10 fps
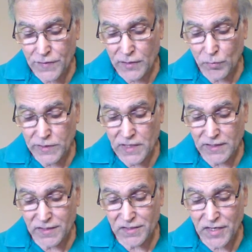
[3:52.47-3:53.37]
Then we
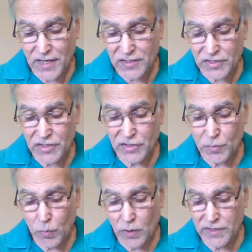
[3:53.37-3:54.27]
got the
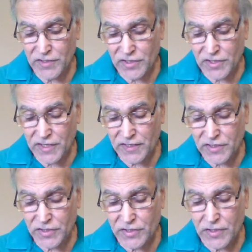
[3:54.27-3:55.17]
Texans
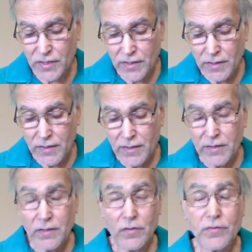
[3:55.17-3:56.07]
1-6.
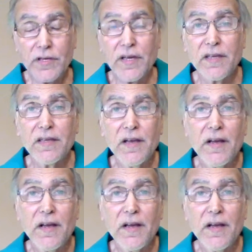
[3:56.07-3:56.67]
Okay.